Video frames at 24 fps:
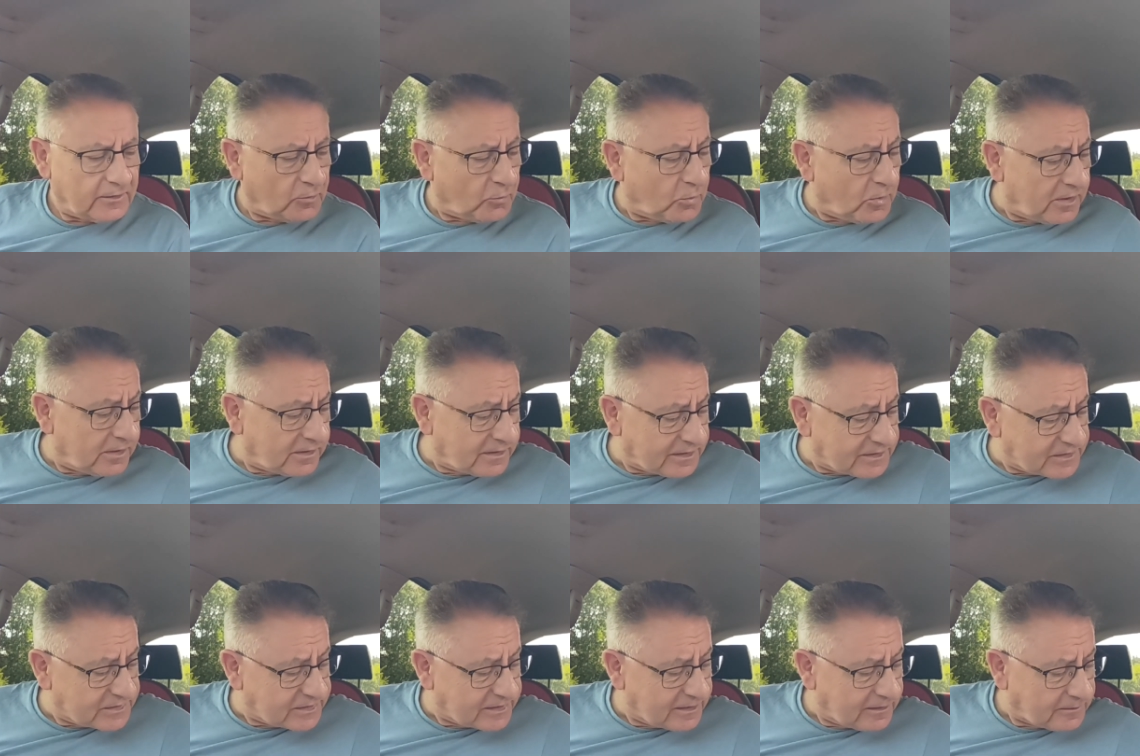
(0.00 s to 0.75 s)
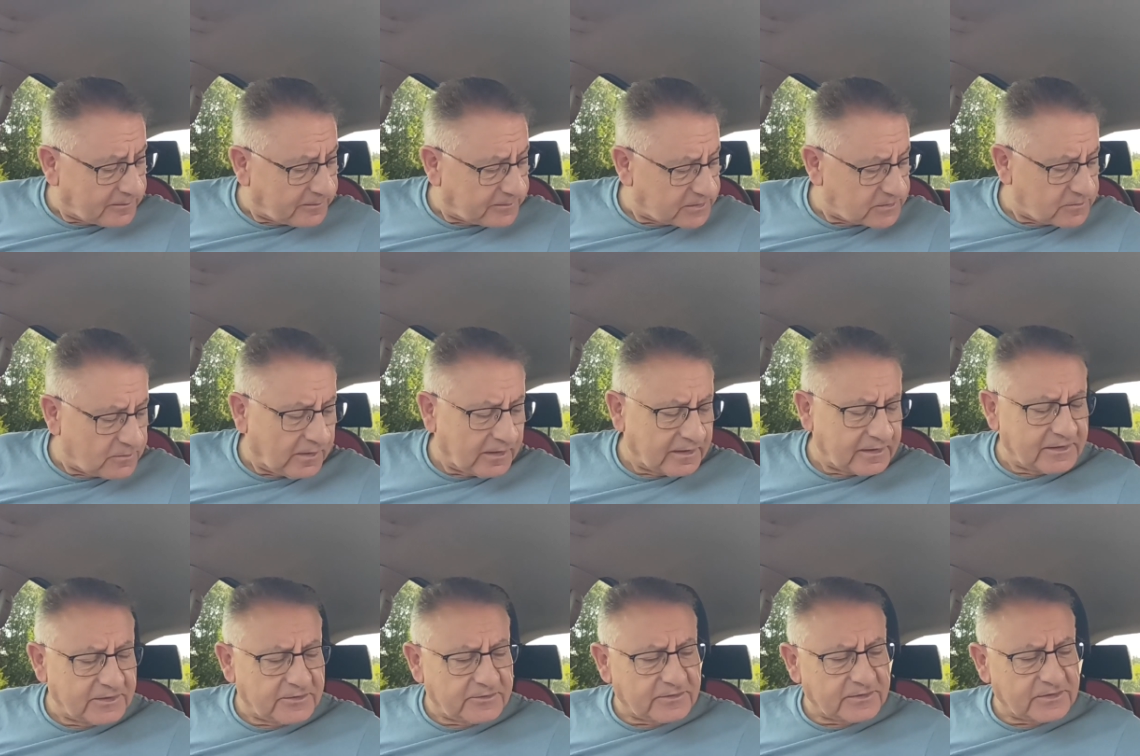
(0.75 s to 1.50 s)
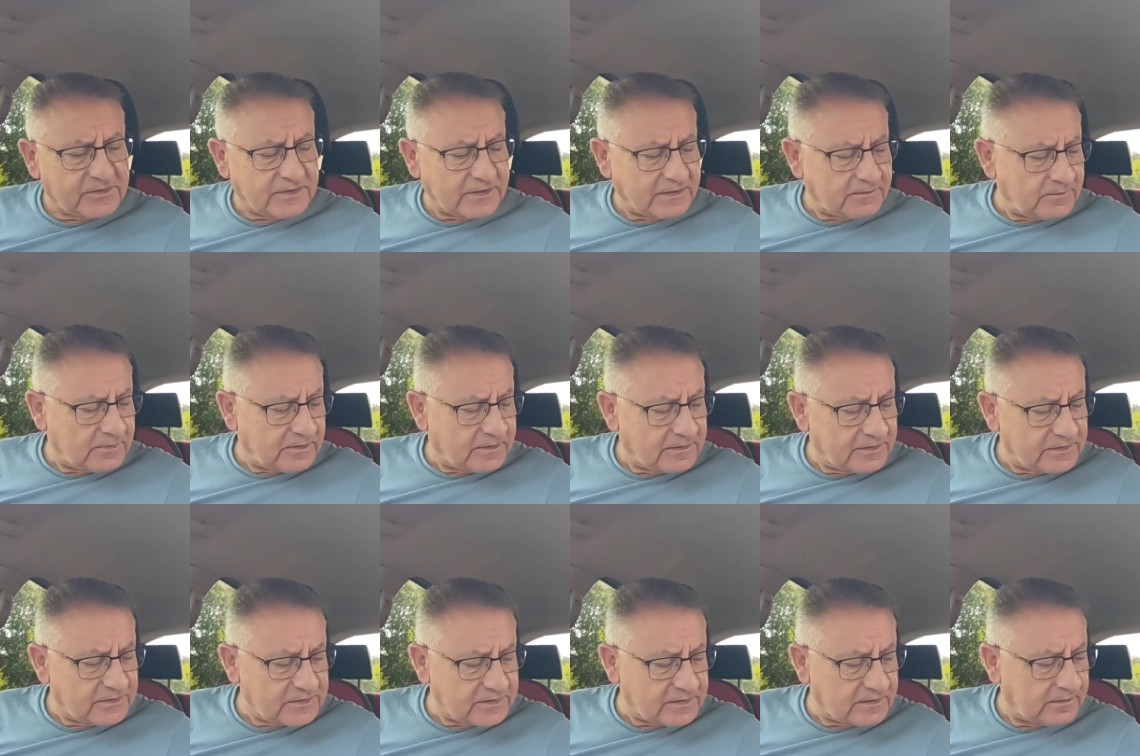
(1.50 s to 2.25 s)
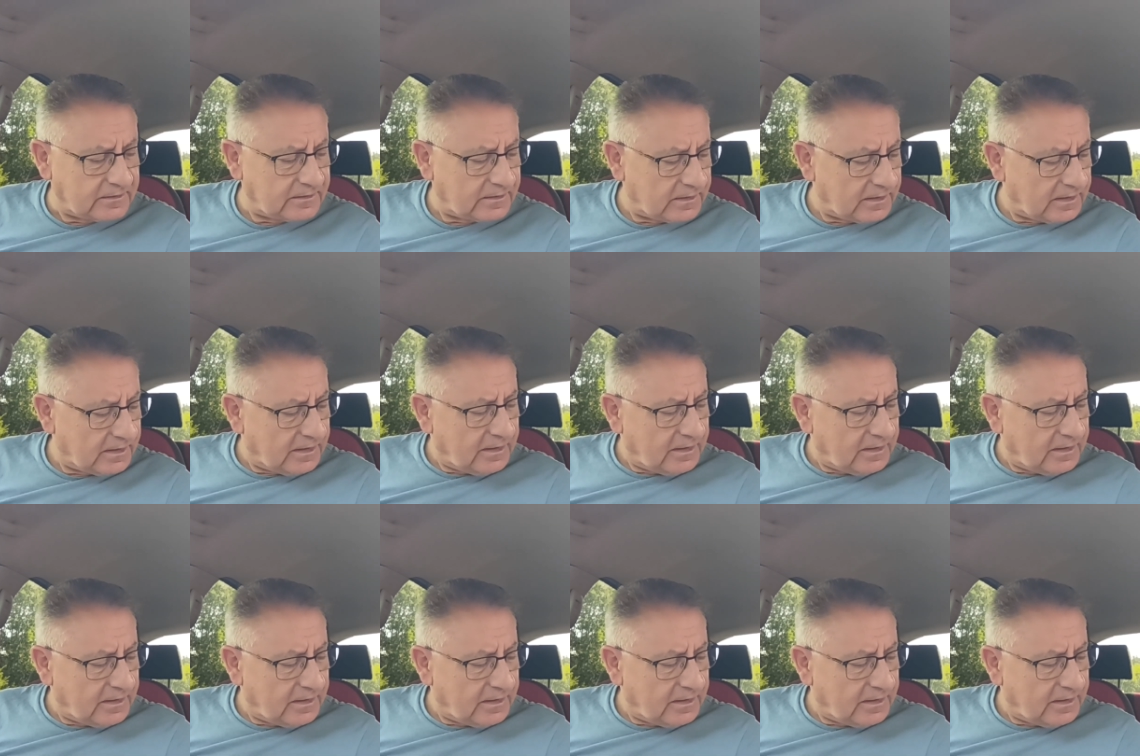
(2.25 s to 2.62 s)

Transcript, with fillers: The word itself is quite interesting because uh,